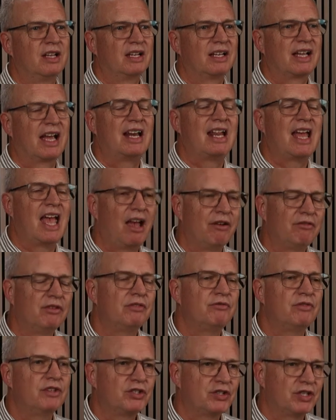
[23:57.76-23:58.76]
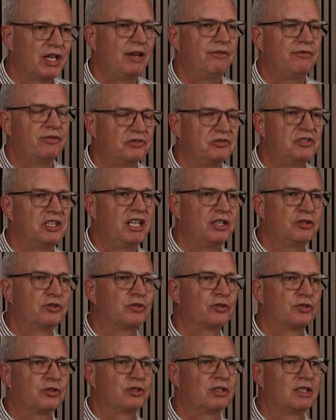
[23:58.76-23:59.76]
can ever receive from
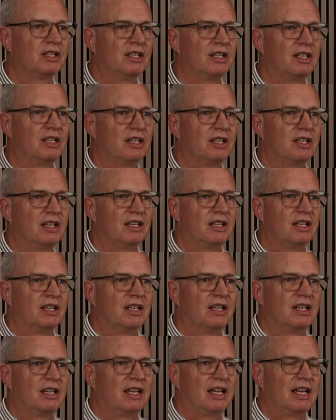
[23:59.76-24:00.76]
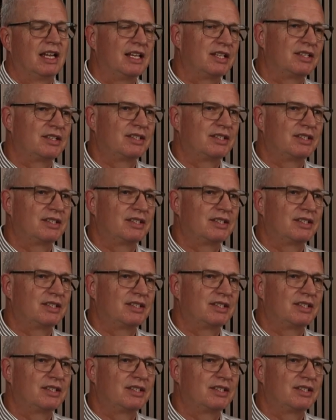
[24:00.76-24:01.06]
Jesus is